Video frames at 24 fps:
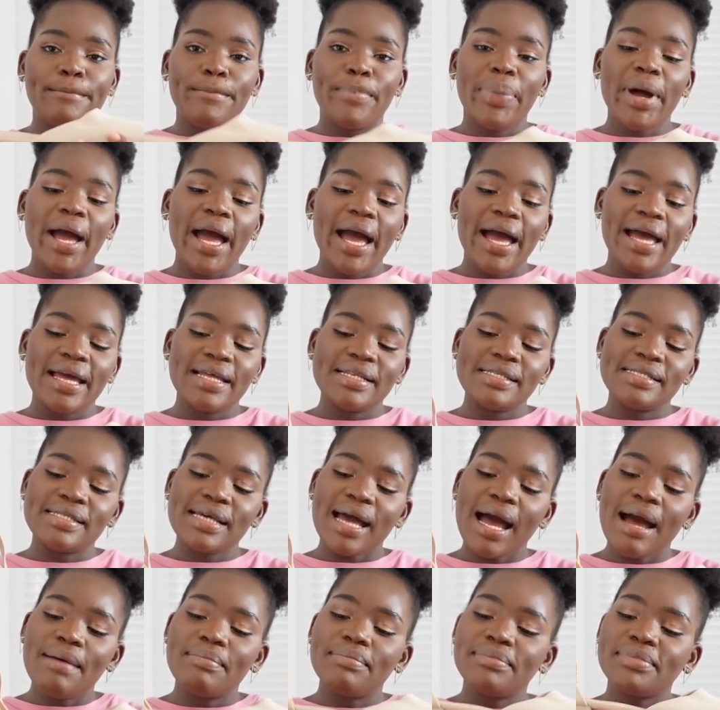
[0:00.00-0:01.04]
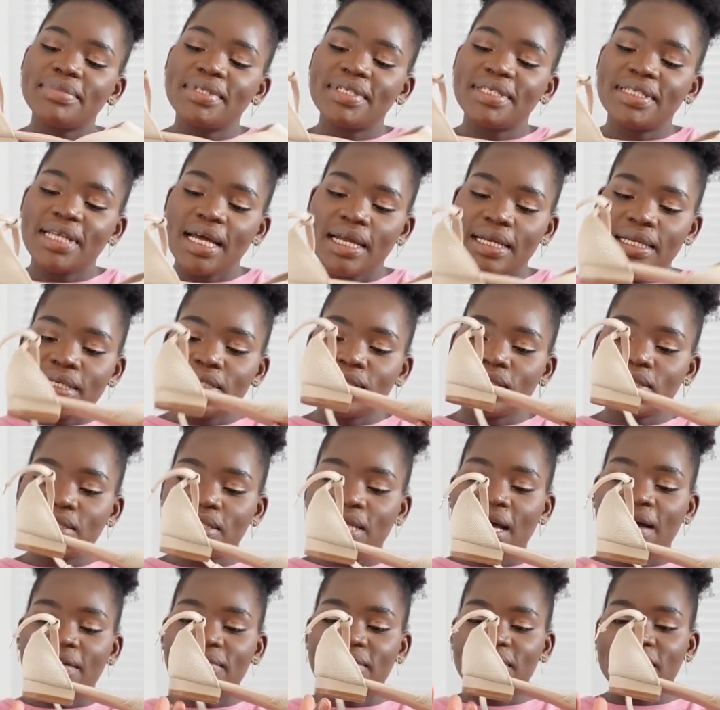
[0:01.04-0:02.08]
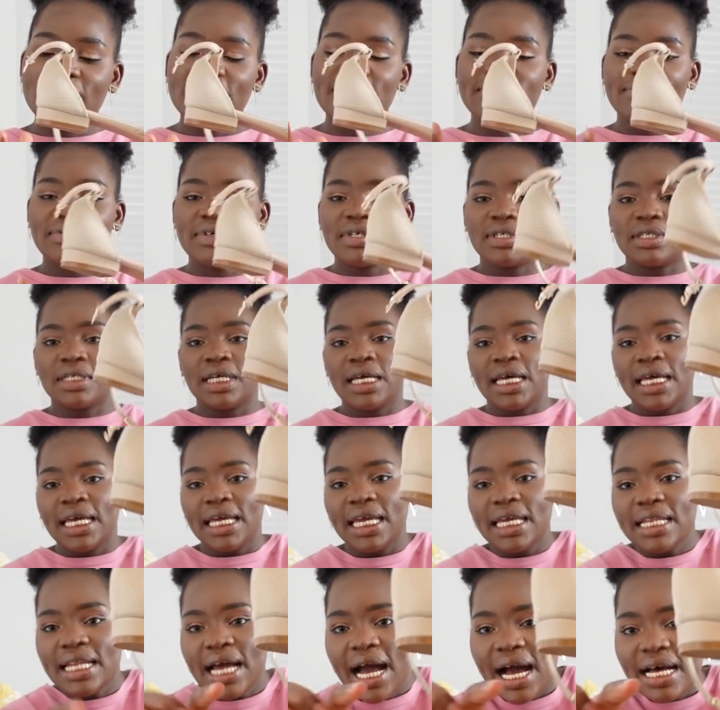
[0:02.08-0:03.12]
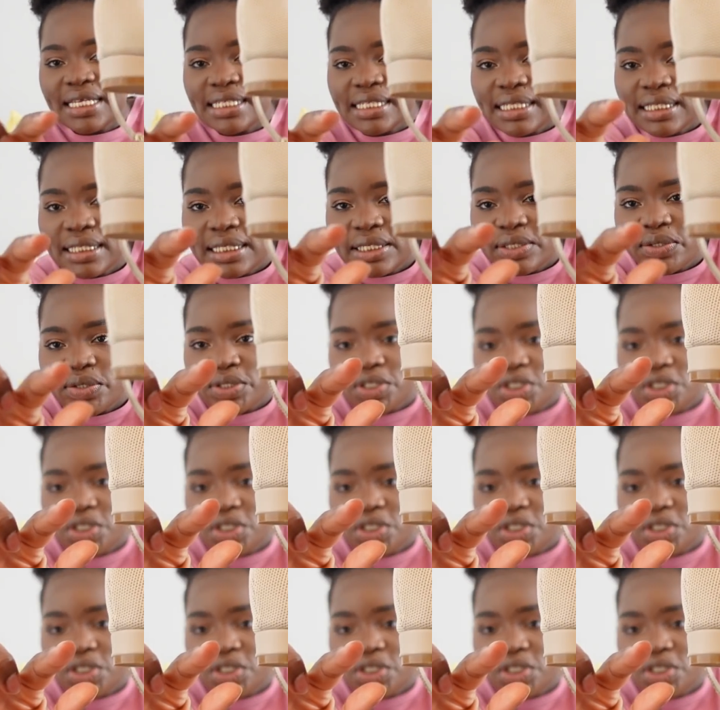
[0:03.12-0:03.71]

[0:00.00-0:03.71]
But I'm starting to love this feel. It has a little